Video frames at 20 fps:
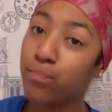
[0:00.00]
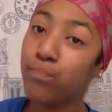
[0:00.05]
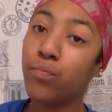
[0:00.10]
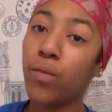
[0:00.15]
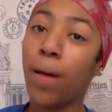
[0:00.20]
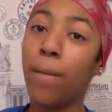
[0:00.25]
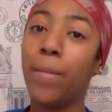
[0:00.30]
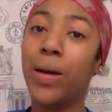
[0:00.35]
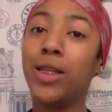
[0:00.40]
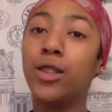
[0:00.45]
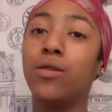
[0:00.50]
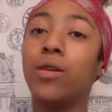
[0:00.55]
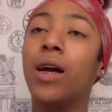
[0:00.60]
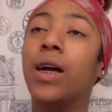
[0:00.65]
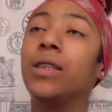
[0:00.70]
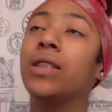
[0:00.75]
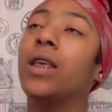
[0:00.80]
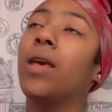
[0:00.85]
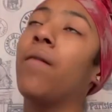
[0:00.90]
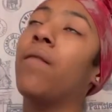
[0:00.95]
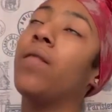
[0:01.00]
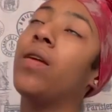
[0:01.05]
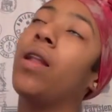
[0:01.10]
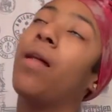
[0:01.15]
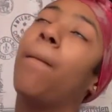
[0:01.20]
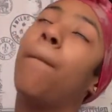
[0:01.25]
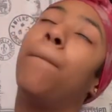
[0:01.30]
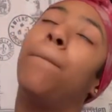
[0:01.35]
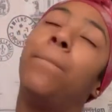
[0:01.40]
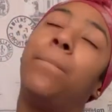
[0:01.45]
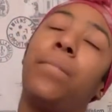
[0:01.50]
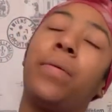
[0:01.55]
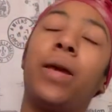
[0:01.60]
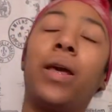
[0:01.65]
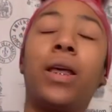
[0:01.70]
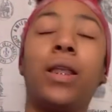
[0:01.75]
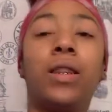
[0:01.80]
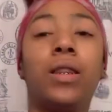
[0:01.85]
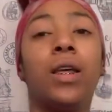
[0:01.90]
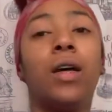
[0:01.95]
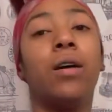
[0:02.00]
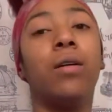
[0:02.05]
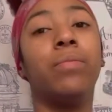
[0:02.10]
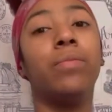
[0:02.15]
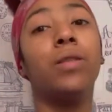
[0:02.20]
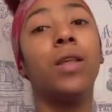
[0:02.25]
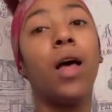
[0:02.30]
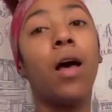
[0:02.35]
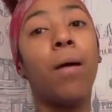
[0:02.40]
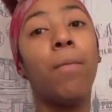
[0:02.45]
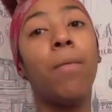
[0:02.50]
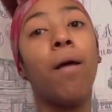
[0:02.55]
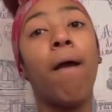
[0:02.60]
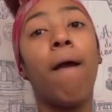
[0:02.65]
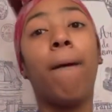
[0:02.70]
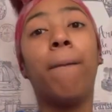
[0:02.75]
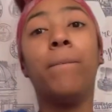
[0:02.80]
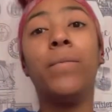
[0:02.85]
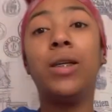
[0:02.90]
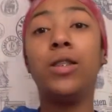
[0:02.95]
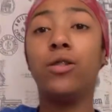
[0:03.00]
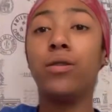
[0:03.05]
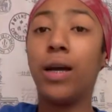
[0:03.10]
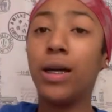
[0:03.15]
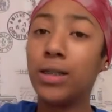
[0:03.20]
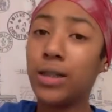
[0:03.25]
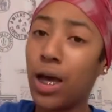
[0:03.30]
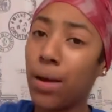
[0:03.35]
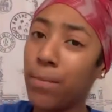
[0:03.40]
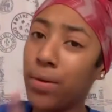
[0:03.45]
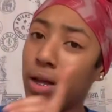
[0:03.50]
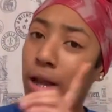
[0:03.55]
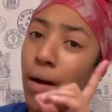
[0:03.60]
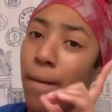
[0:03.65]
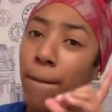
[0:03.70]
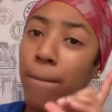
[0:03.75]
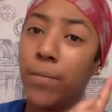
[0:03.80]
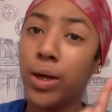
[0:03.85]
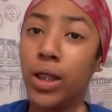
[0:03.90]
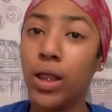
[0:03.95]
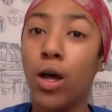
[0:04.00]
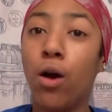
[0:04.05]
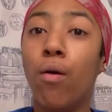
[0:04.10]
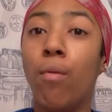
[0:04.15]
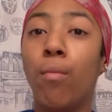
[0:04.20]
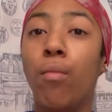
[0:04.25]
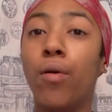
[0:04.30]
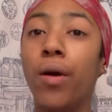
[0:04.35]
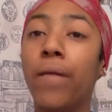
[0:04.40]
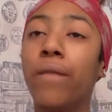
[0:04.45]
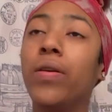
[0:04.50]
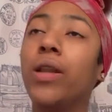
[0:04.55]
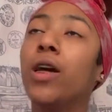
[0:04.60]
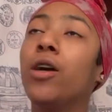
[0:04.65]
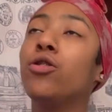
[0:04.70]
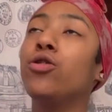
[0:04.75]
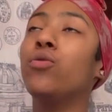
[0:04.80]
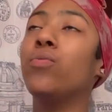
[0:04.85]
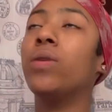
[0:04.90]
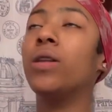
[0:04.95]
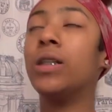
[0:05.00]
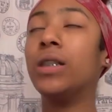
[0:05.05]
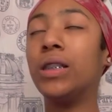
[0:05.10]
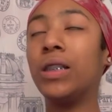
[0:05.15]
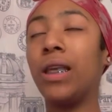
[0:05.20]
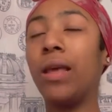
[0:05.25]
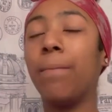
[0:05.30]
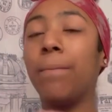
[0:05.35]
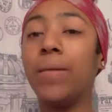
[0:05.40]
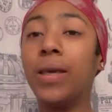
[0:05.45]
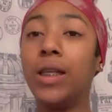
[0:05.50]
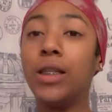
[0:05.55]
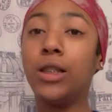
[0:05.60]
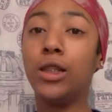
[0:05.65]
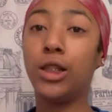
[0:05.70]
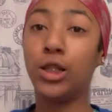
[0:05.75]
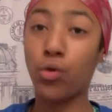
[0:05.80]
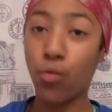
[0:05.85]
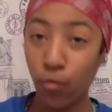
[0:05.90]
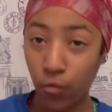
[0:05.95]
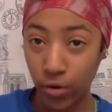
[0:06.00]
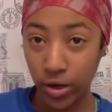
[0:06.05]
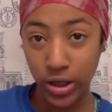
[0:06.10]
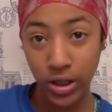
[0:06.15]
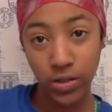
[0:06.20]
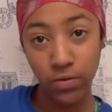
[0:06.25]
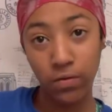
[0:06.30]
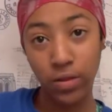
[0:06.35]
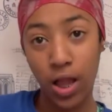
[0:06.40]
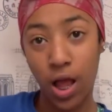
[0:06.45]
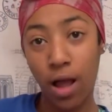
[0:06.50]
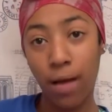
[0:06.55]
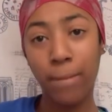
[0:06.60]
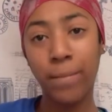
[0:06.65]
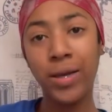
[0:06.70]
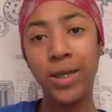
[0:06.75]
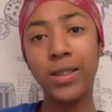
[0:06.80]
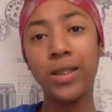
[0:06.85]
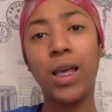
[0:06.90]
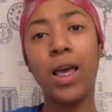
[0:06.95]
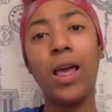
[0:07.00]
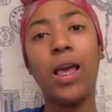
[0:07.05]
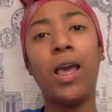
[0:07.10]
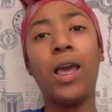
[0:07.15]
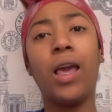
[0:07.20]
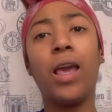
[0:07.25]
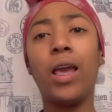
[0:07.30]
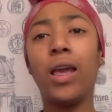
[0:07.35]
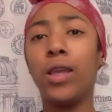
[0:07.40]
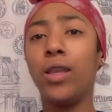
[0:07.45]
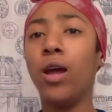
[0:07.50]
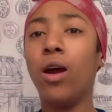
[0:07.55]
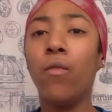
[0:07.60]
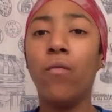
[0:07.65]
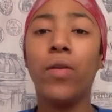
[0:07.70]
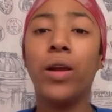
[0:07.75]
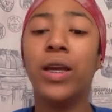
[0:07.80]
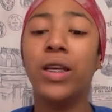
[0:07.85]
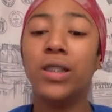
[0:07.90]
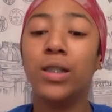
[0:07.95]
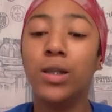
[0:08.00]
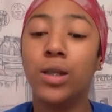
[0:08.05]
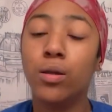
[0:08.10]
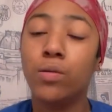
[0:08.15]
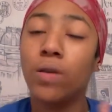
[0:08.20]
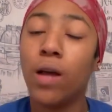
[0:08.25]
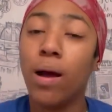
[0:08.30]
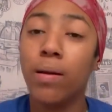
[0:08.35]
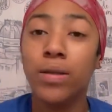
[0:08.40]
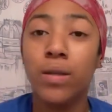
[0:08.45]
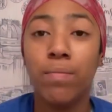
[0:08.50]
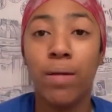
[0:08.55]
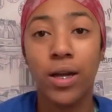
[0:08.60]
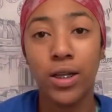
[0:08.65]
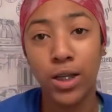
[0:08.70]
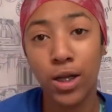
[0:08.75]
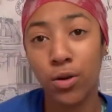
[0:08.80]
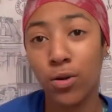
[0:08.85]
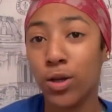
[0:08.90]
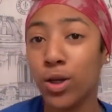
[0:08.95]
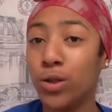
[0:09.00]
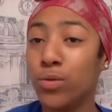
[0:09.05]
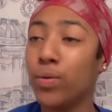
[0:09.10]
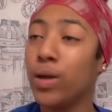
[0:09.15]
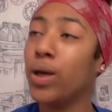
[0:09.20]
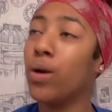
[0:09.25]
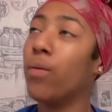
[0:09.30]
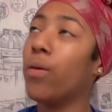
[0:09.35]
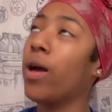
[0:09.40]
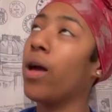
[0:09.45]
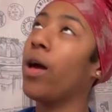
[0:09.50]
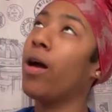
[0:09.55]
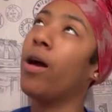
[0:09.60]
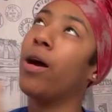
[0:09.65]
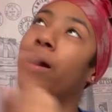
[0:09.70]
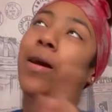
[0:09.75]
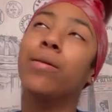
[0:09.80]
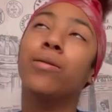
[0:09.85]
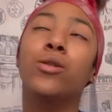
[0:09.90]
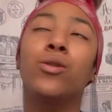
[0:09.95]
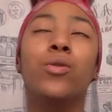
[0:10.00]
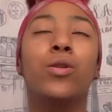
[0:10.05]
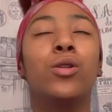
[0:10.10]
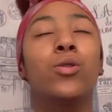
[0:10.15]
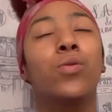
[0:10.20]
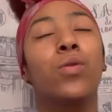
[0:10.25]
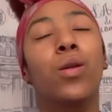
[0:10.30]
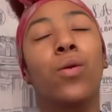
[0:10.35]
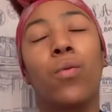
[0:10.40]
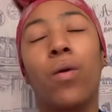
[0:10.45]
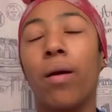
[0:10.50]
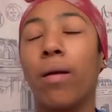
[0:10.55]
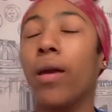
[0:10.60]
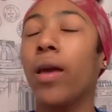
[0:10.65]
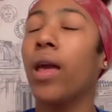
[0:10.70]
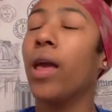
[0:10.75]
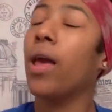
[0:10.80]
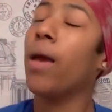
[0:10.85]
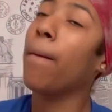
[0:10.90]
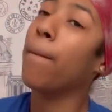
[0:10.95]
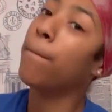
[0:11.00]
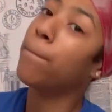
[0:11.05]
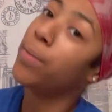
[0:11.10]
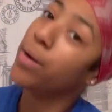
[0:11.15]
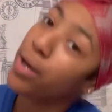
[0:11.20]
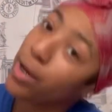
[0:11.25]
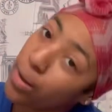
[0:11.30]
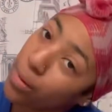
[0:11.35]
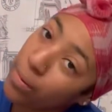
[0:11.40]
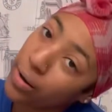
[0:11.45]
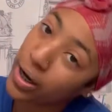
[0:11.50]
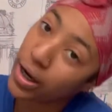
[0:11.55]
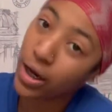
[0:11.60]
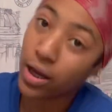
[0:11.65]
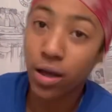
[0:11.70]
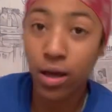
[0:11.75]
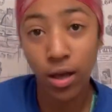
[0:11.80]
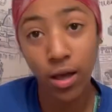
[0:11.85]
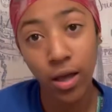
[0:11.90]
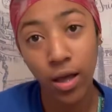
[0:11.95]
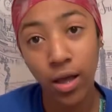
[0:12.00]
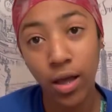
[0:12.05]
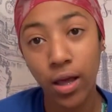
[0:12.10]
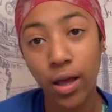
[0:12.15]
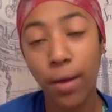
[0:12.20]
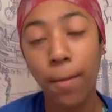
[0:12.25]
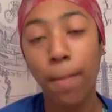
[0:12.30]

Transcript: Make sure you guys give it a big thumbs up. Make sure you guys comment down below more videos you want to see me do for this vlogmas. And don't forget to subscribe to my channel because we going up 2021. Period.